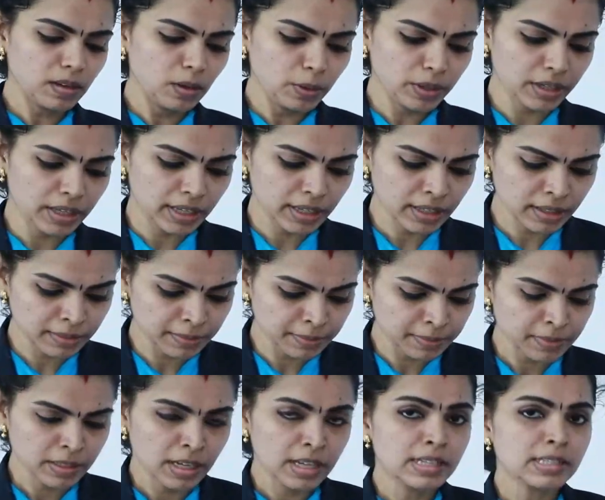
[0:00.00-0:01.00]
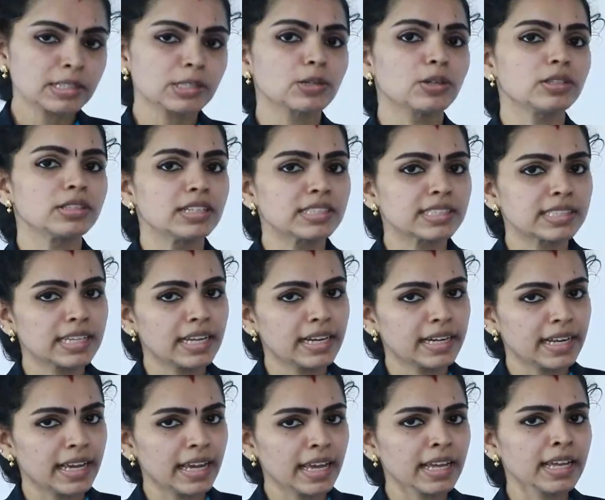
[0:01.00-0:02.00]
Okay. So the
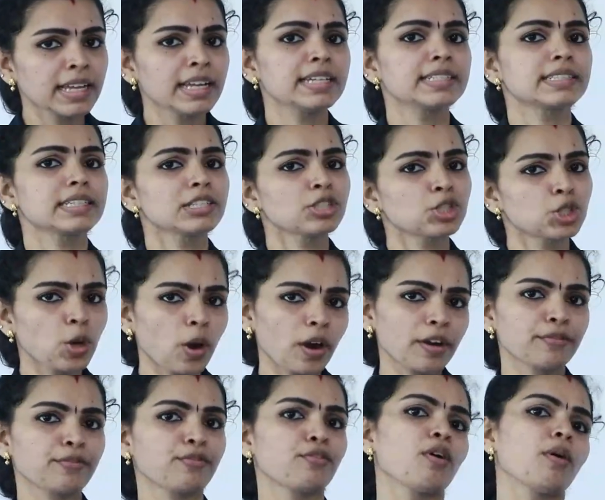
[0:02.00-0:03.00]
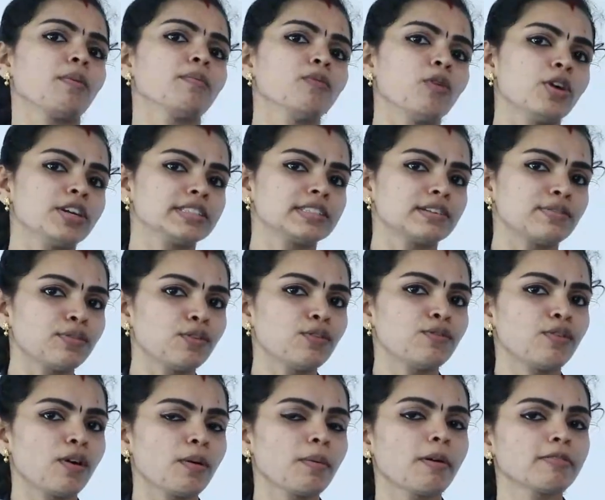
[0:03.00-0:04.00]
CD is a short form. What is the full
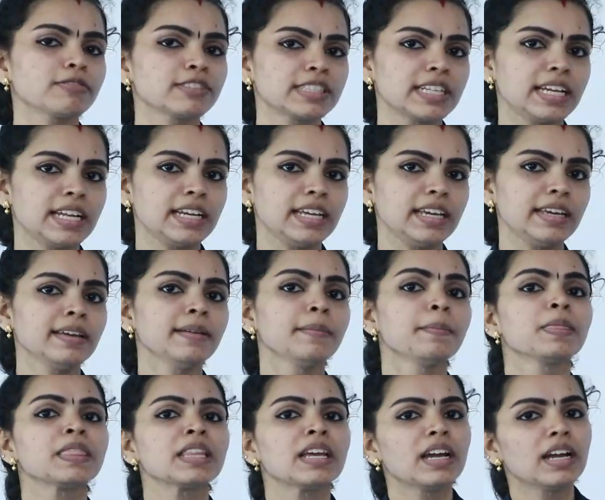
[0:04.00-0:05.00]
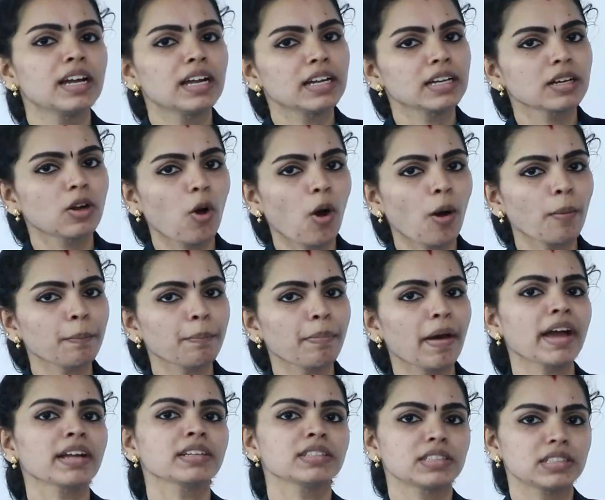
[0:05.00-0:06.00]
form of CD?
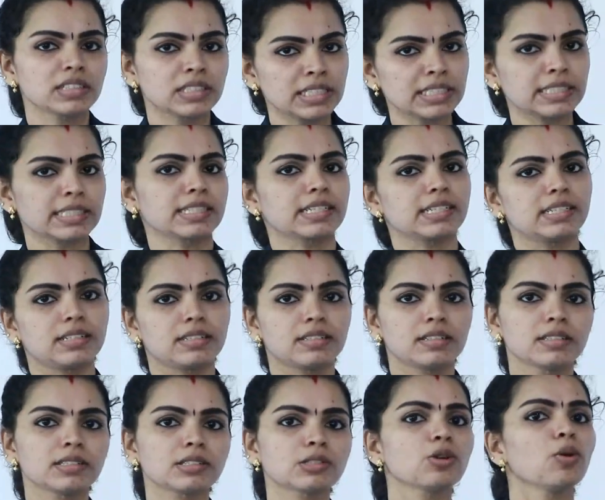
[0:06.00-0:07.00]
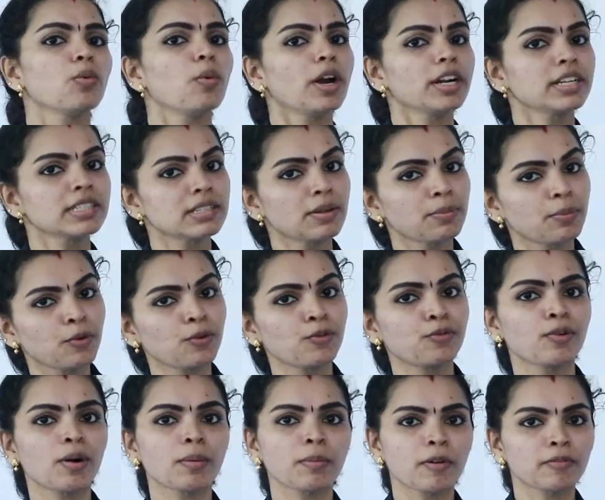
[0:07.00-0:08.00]
Compact disc. So what is the full
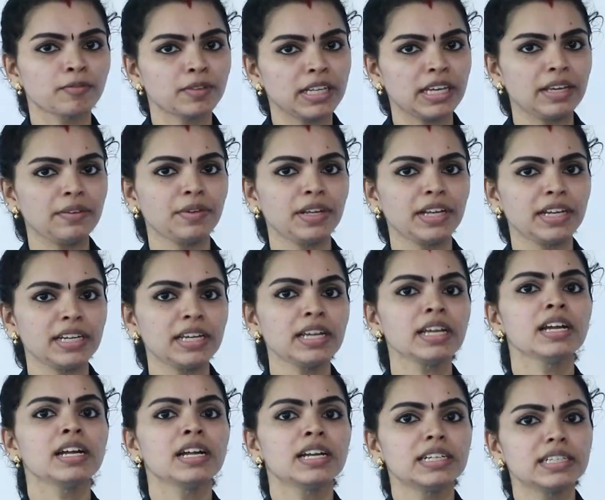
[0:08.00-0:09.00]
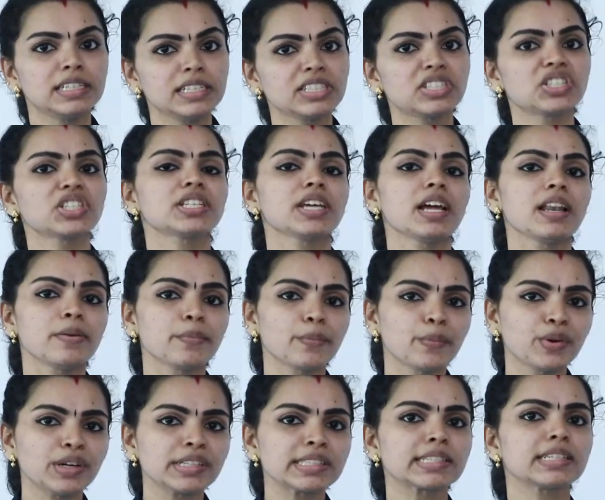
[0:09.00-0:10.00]
form of DVD? Digital
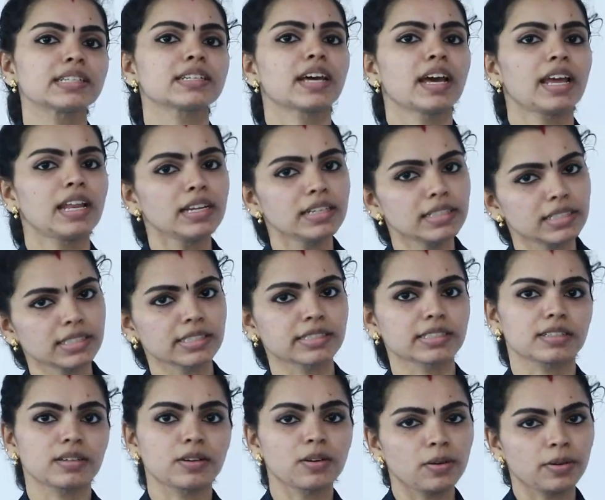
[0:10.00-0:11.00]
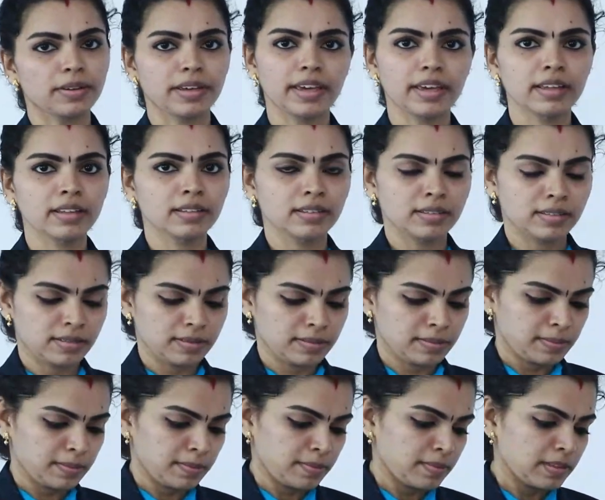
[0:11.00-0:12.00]
versatile disc. Okay.
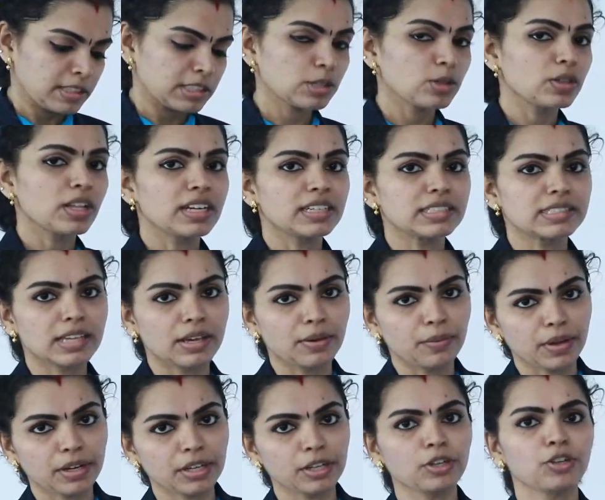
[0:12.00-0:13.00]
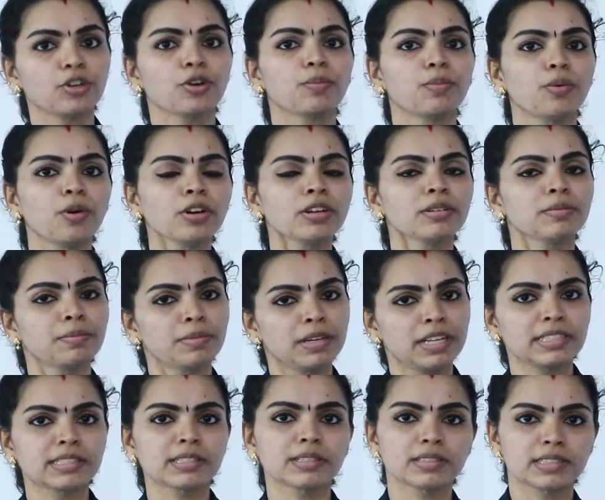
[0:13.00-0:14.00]
So that is given in your book.
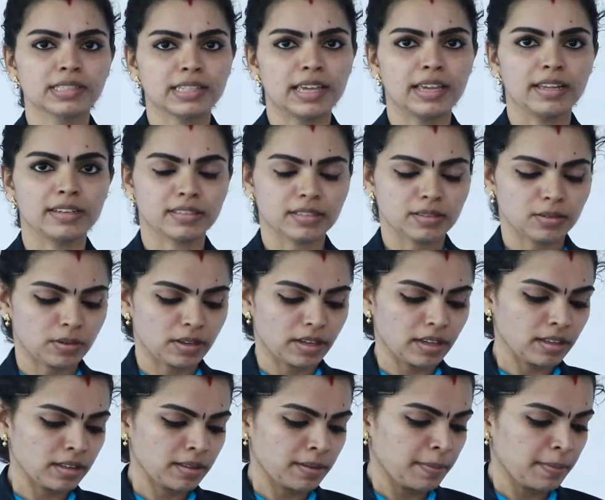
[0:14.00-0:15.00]
Please see it. Okay.